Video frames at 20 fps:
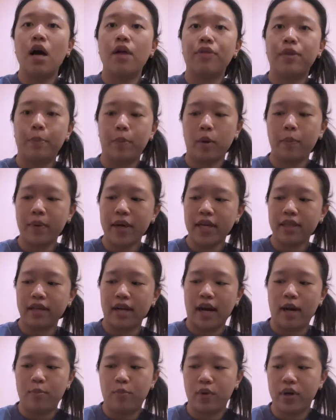The book bag that
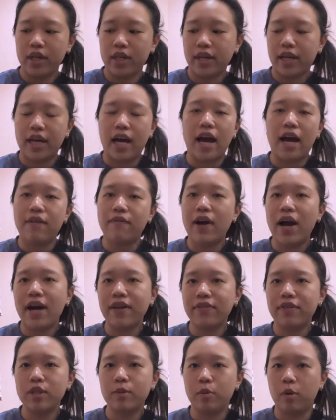I bring, like I've had
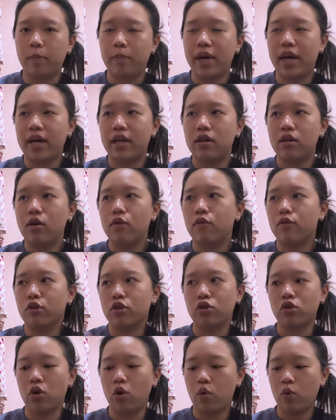this book bag for
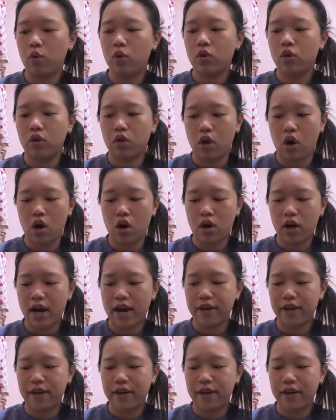so long.